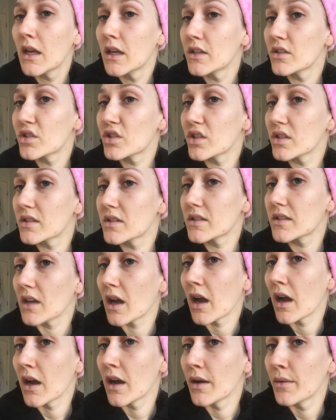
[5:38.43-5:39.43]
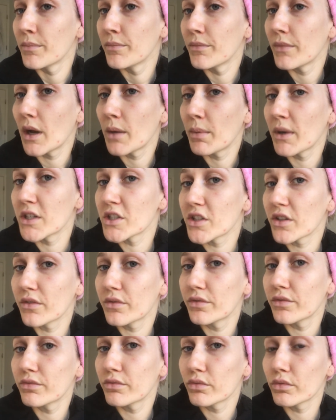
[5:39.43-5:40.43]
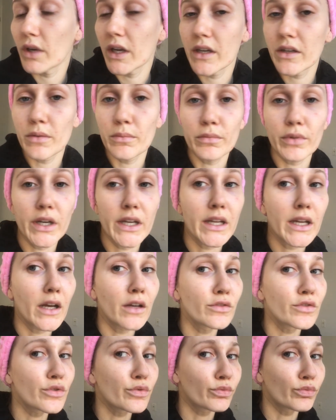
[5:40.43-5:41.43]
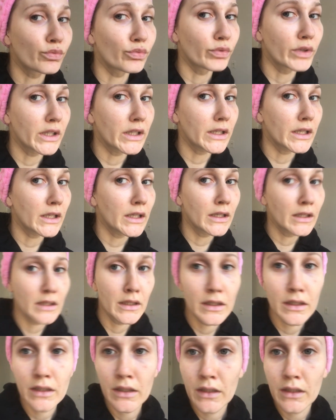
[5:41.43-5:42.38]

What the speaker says: It's just a bunch of random breakouts, really.